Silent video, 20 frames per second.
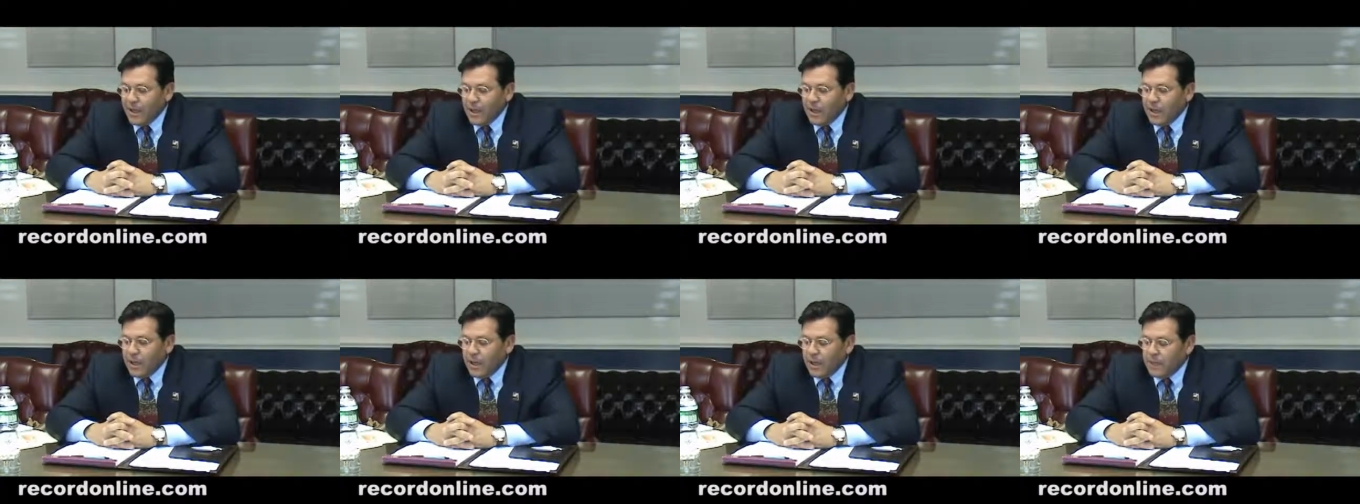
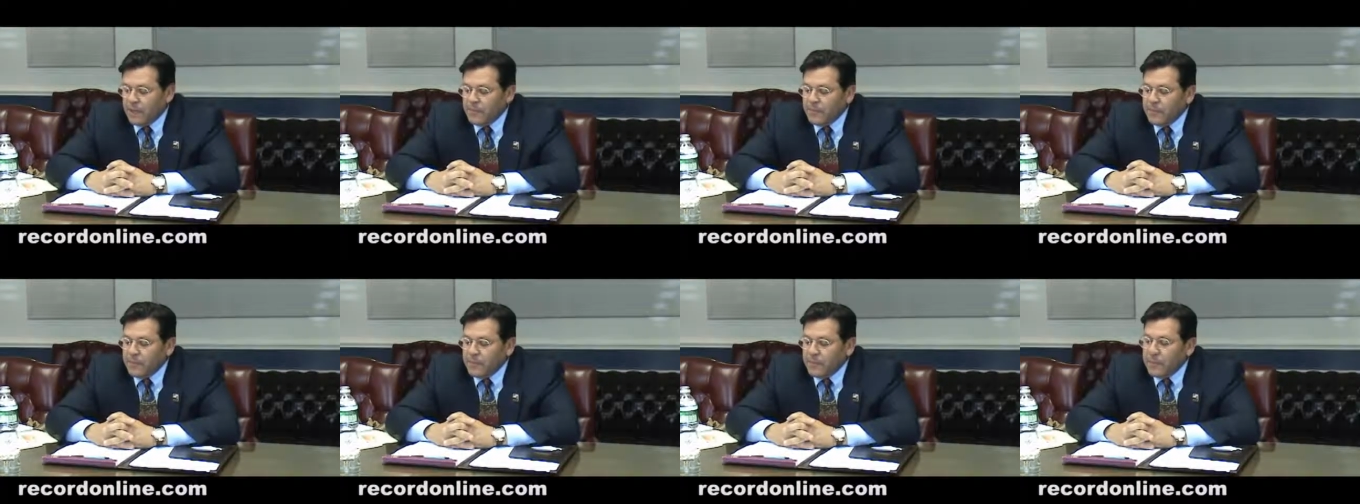
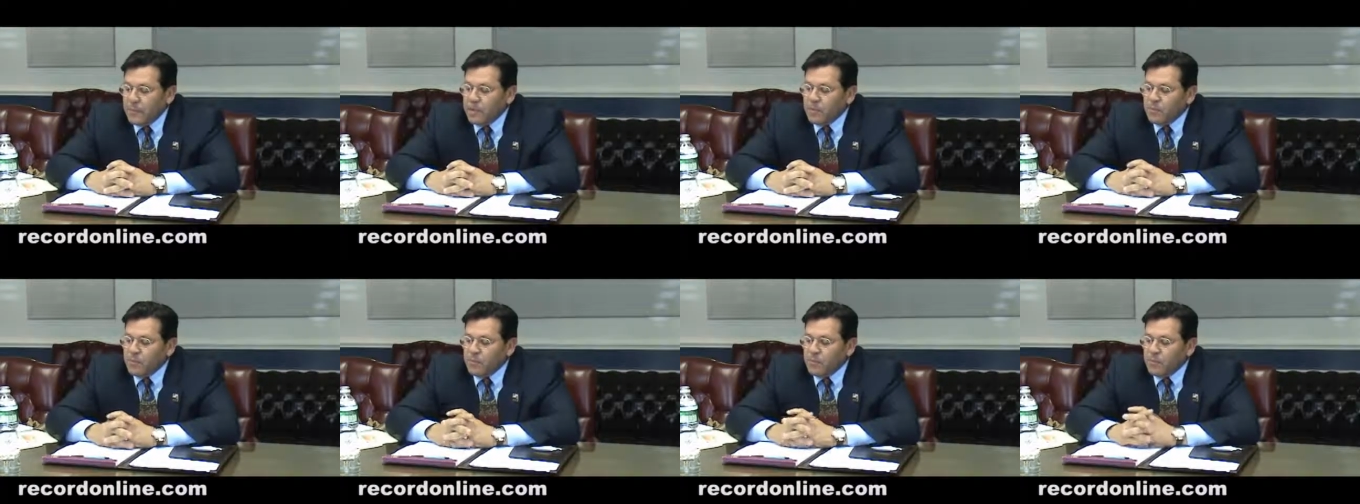Um,
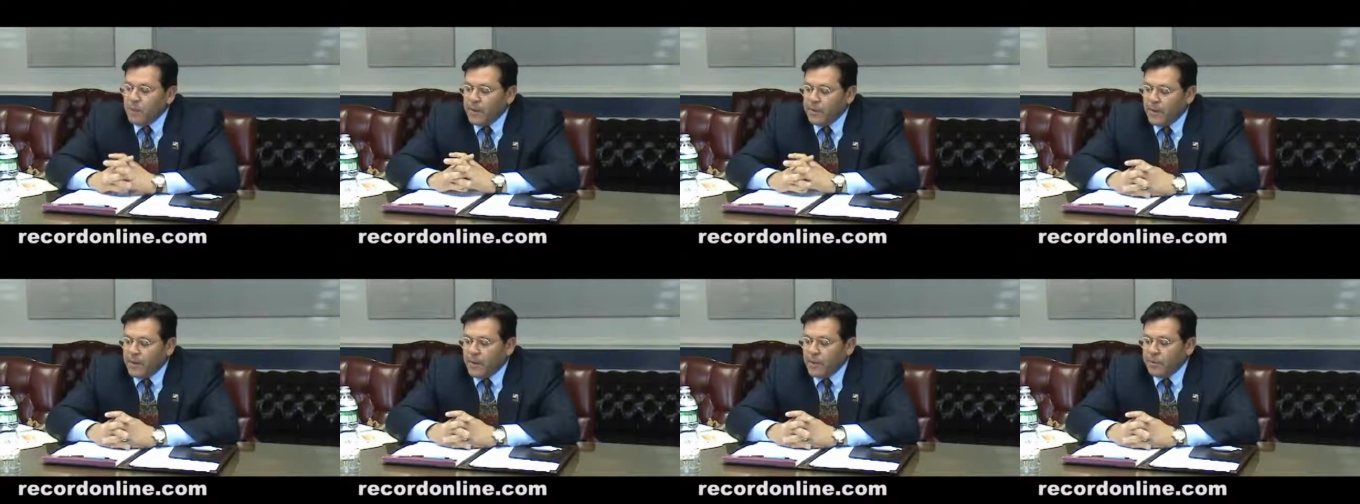
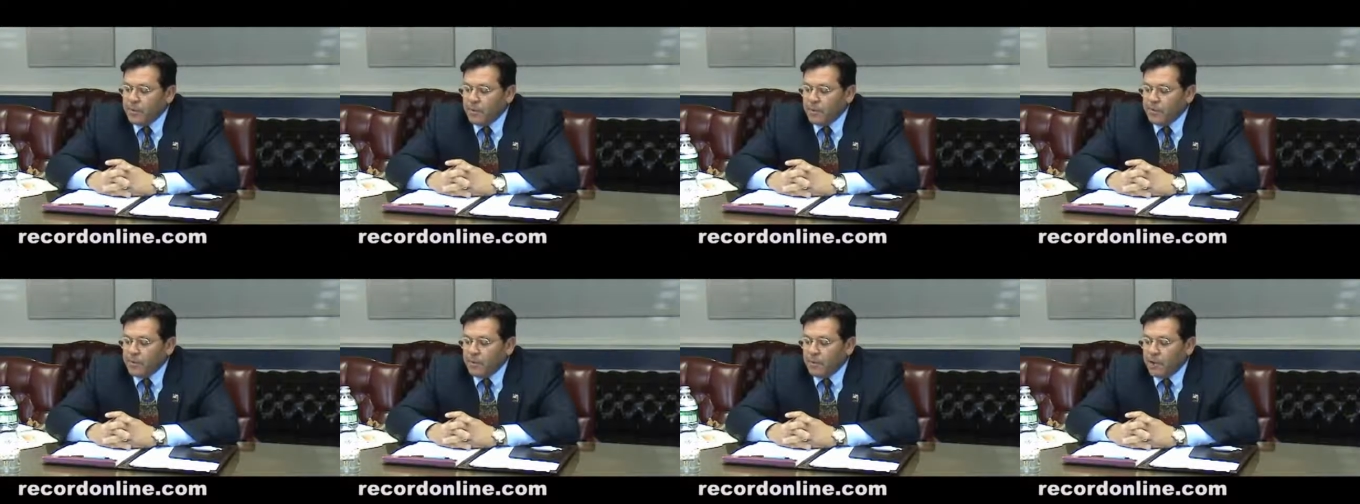then I
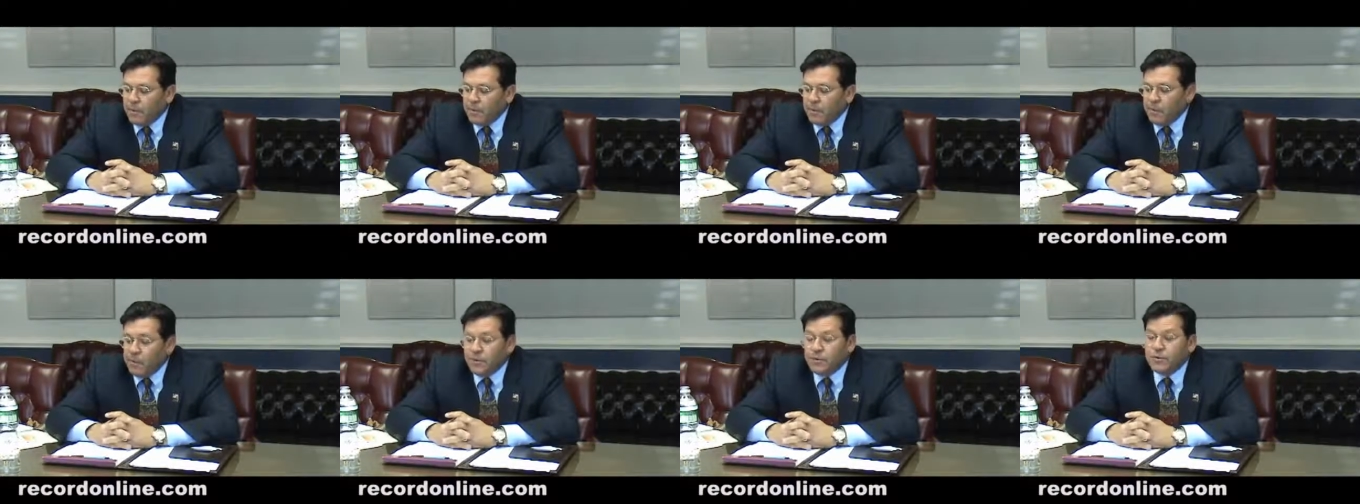built a
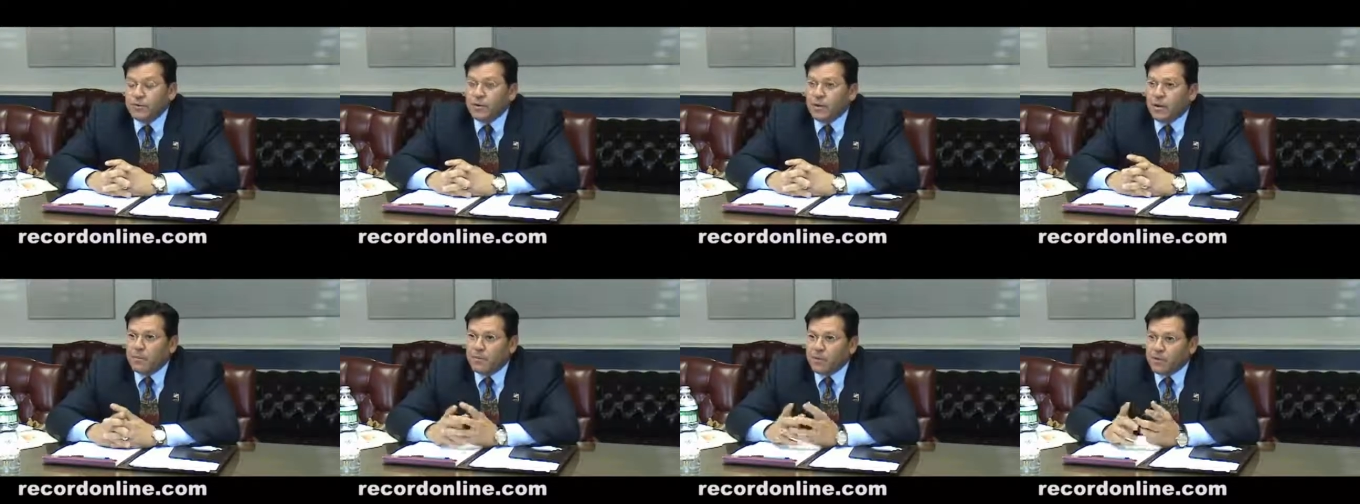company, two
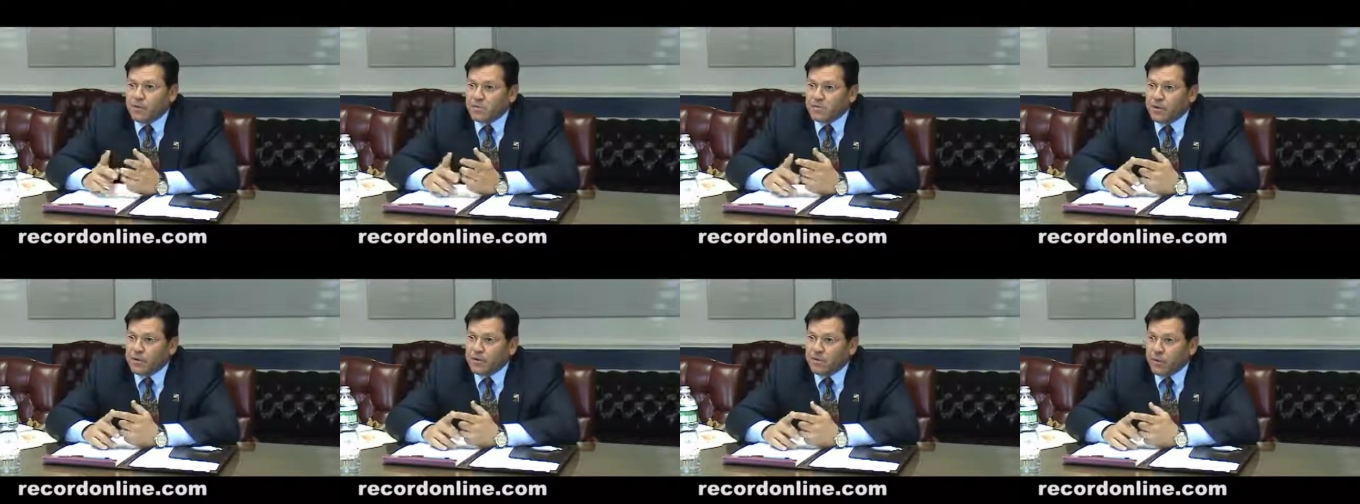companies,
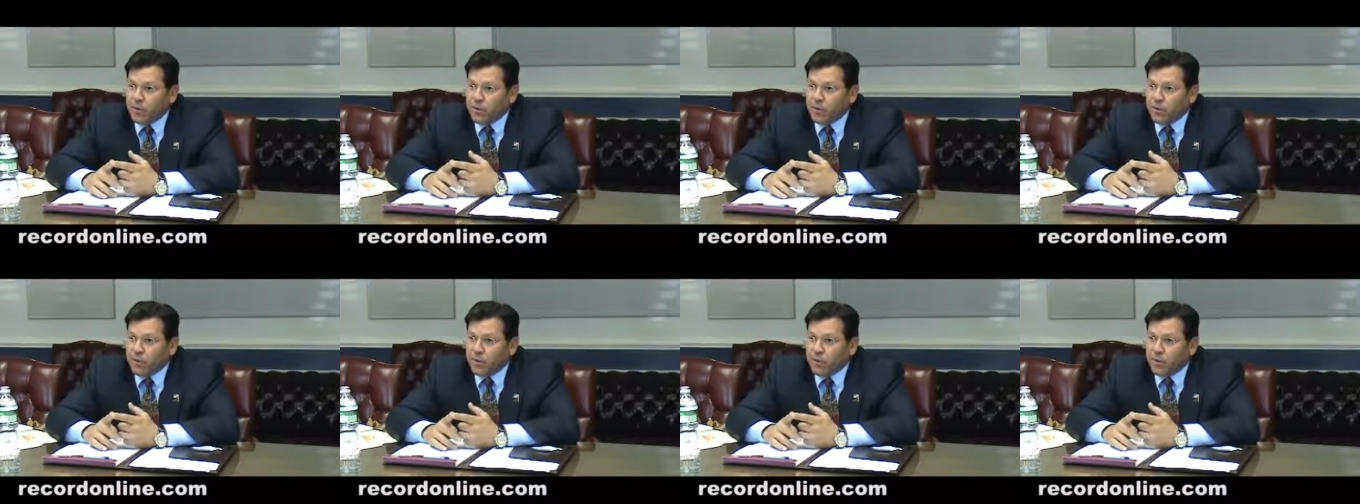Print